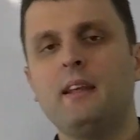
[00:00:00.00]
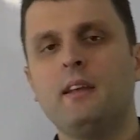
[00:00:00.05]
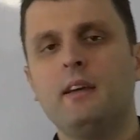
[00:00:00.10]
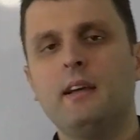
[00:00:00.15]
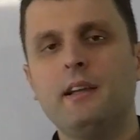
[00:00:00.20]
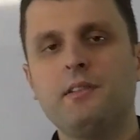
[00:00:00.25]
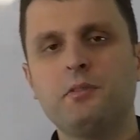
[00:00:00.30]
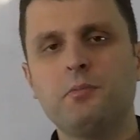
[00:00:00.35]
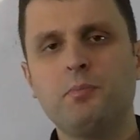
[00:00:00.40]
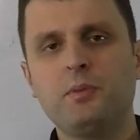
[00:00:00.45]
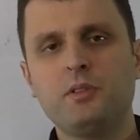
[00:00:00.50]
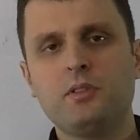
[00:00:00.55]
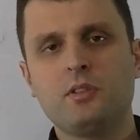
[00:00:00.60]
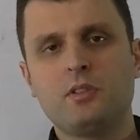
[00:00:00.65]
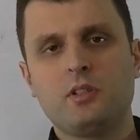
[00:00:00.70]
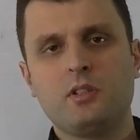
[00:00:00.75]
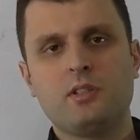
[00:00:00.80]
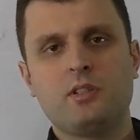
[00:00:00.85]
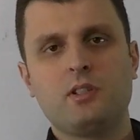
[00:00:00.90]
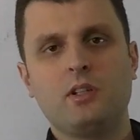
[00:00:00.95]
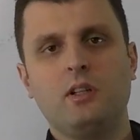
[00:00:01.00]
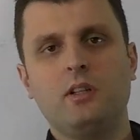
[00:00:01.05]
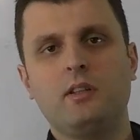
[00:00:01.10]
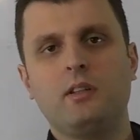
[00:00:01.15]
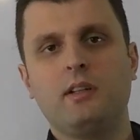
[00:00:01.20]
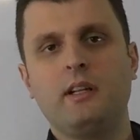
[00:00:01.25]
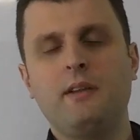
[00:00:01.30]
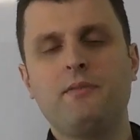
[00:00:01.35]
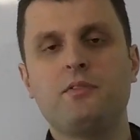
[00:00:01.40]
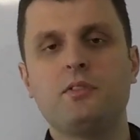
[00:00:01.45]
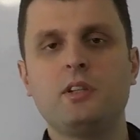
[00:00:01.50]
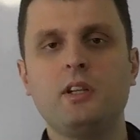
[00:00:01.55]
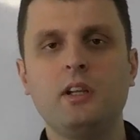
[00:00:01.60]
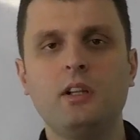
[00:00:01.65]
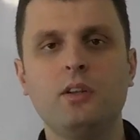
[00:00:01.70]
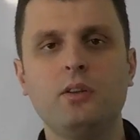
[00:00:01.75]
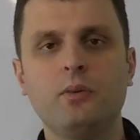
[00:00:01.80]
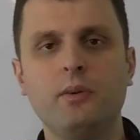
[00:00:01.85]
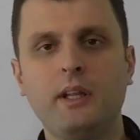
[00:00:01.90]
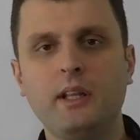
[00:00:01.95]
as a business consultant, I've
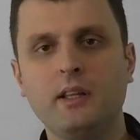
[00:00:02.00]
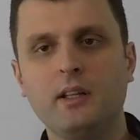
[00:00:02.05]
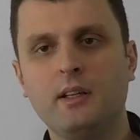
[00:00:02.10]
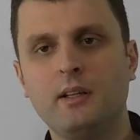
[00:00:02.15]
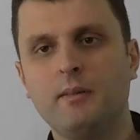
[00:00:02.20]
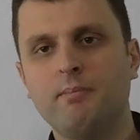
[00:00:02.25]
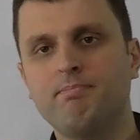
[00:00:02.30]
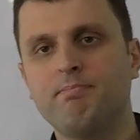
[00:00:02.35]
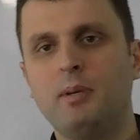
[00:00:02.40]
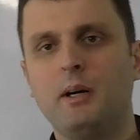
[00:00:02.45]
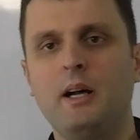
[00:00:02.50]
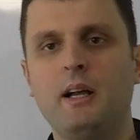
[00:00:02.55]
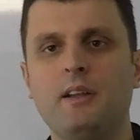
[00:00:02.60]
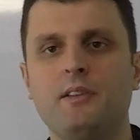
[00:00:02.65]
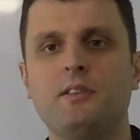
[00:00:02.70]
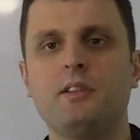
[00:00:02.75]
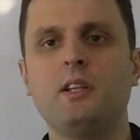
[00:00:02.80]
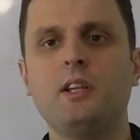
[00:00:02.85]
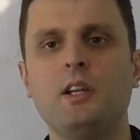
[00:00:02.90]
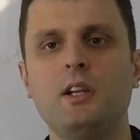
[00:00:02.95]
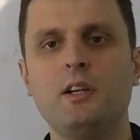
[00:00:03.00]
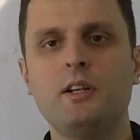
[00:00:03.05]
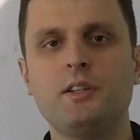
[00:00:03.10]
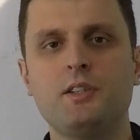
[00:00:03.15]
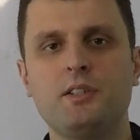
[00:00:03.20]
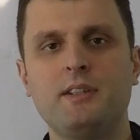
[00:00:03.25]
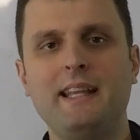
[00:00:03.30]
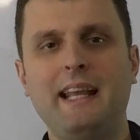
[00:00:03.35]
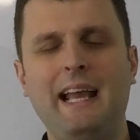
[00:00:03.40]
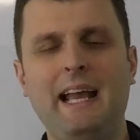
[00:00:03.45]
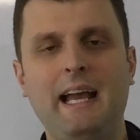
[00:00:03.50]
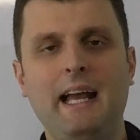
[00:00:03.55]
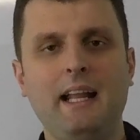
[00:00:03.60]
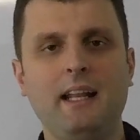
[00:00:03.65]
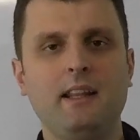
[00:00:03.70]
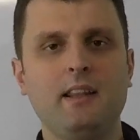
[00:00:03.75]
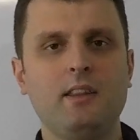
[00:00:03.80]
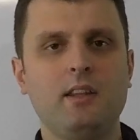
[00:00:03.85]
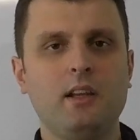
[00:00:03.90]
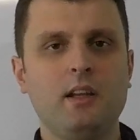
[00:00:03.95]
seen during the past years
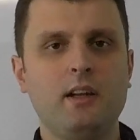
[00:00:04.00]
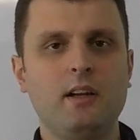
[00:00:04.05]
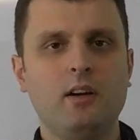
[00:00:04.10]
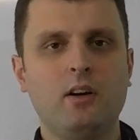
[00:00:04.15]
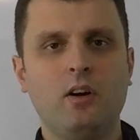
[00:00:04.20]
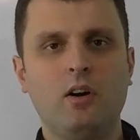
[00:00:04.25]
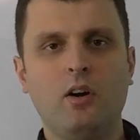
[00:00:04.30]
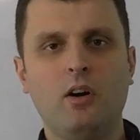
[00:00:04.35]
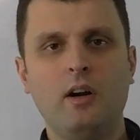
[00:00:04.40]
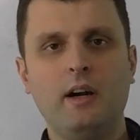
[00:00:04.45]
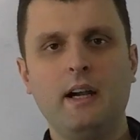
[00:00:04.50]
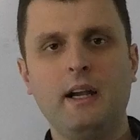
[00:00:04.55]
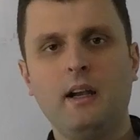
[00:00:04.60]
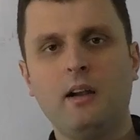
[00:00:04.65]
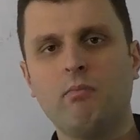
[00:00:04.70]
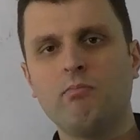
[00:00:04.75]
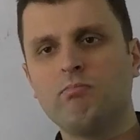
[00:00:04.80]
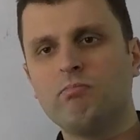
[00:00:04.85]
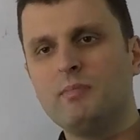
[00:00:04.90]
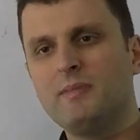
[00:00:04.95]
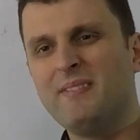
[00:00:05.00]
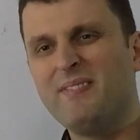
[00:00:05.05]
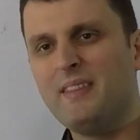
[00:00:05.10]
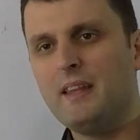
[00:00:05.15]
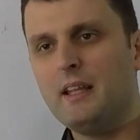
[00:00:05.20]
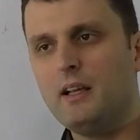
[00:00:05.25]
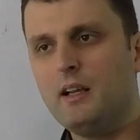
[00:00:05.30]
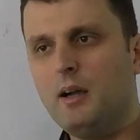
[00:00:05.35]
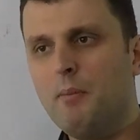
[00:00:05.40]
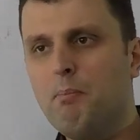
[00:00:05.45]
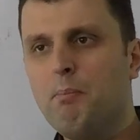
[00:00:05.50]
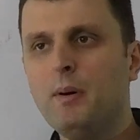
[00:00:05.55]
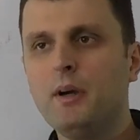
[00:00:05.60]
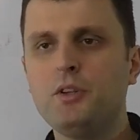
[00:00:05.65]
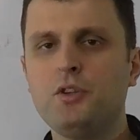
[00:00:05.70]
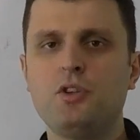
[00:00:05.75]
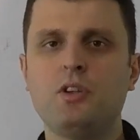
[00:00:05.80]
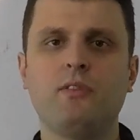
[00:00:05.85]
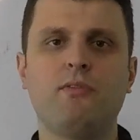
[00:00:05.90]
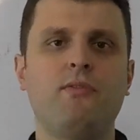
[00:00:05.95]
that there are a
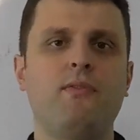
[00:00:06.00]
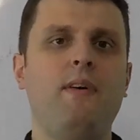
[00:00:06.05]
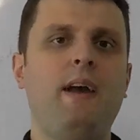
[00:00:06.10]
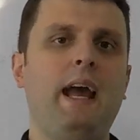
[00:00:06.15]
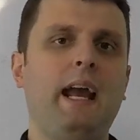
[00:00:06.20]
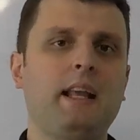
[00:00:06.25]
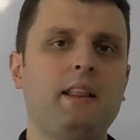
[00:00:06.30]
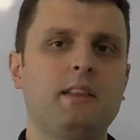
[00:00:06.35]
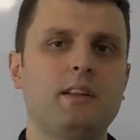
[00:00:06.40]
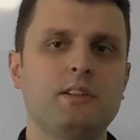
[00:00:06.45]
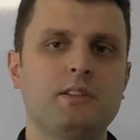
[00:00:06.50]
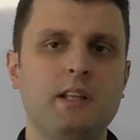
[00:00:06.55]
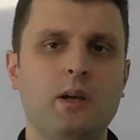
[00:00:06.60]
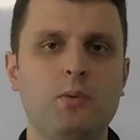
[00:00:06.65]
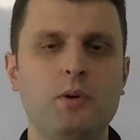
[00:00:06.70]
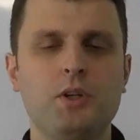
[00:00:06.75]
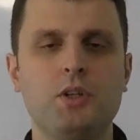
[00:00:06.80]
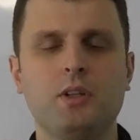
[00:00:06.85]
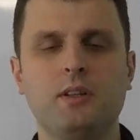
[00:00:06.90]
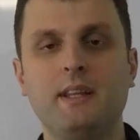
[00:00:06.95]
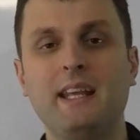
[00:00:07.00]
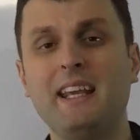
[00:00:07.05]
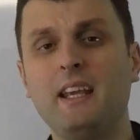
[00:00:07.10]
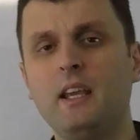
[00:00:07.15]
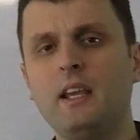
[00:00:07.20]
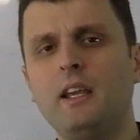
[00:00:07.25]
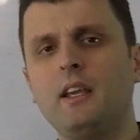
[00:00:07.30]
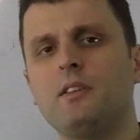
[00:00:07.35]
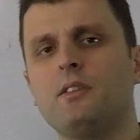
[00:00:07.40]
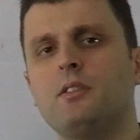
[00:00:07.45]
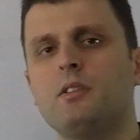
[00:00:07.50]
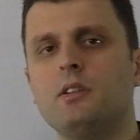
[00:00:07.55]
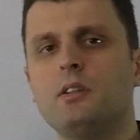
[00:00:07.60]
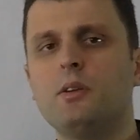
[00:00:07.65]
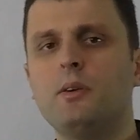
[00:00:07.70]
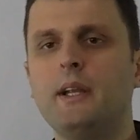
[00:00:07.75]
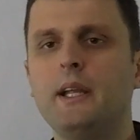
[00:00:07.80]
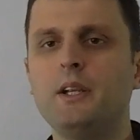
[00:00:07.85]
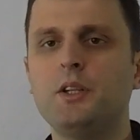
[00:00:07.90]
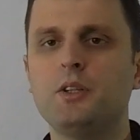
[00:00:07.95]
bunch of factors that we should take in
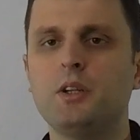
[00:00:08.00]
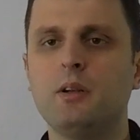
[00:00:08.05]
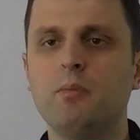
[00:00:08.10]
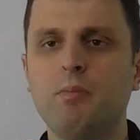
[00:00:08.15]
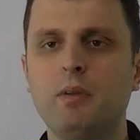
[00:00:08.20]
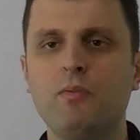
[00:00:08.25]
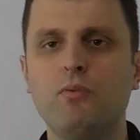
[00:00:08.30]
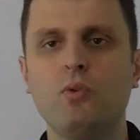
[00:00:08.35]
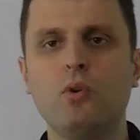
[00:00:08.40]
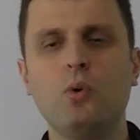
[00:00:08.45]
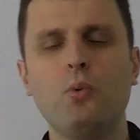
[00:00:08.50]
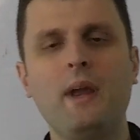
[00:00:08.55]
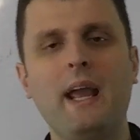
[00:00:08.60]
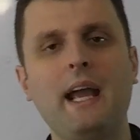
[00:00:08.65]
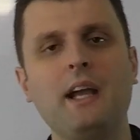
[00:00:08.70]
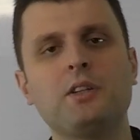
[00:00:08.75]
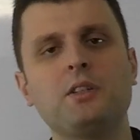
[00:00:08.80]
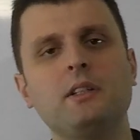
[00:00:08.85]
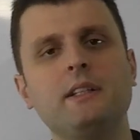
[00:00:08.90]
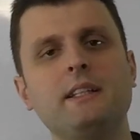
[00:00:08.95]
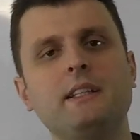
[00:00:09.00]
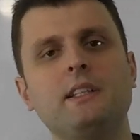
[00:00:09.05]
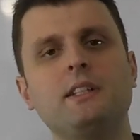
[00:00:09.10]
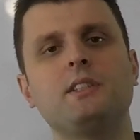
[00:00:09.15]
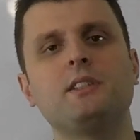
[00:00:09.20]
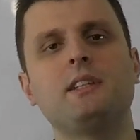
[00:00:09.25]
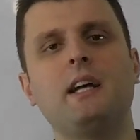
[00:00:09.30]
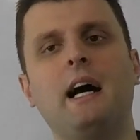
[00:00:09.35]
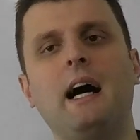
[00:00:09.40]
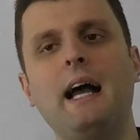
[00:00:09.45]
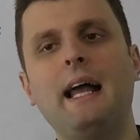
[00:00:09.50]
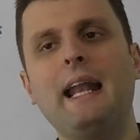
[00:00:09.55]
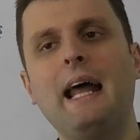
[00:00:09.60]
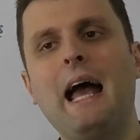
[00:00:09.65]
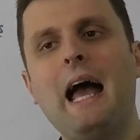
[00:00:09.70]
consideration before we actually decide